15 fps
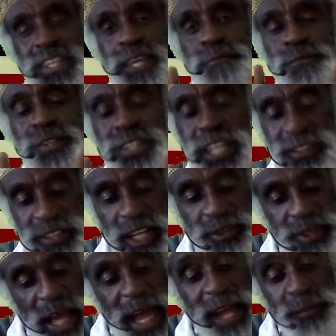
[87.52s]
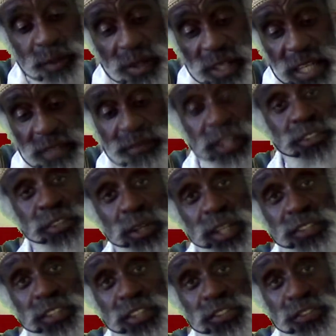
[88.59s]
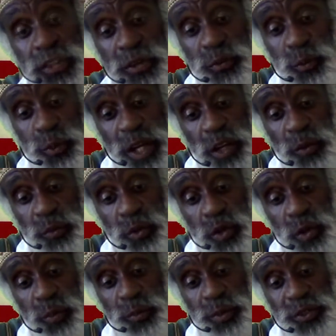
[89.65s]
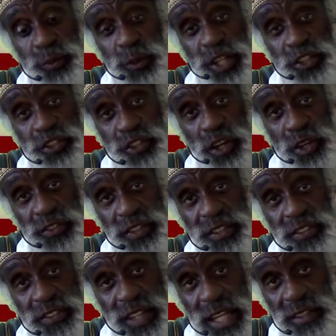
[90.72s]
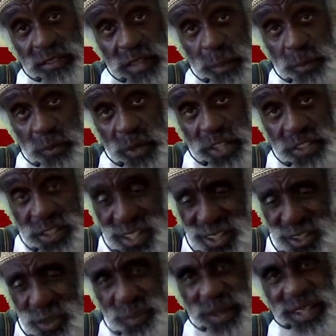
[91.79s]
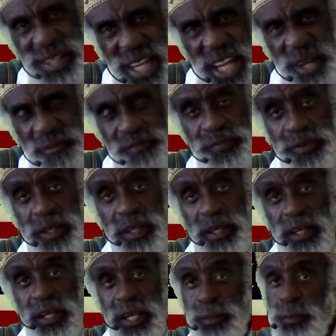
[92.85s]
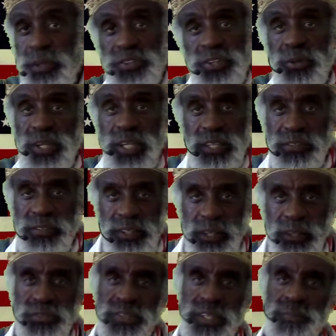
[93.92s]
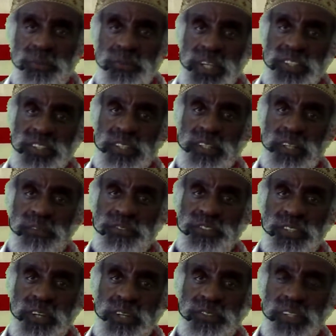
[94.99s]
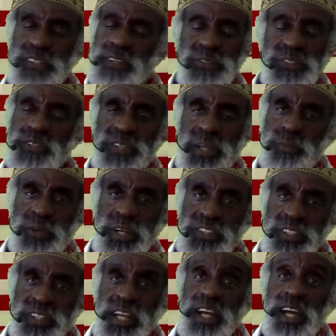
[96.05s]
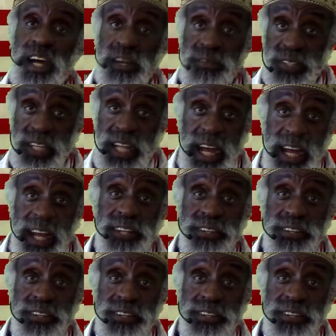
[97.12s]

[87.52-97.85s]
yes, I believe that there is a certain wiggle room between church and state separation, a little bit, yes. But there is no separation of church, there's no separation of God